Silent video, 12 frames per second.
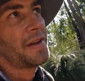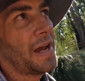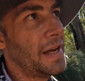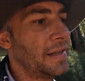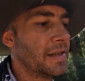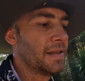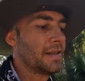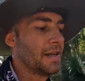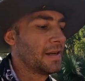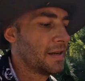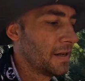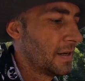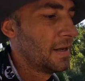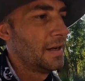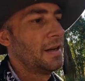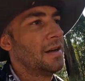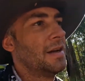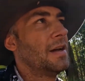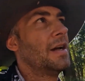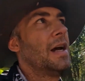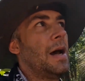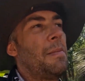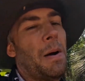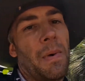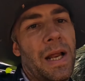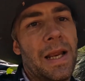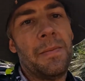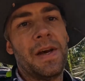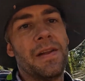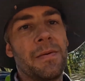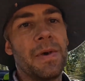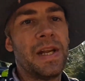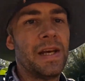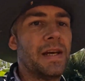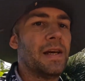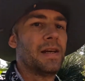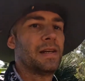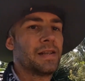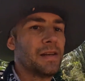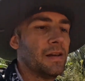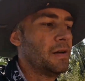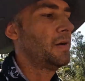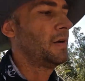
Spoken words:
k's is about my limit at the minute, so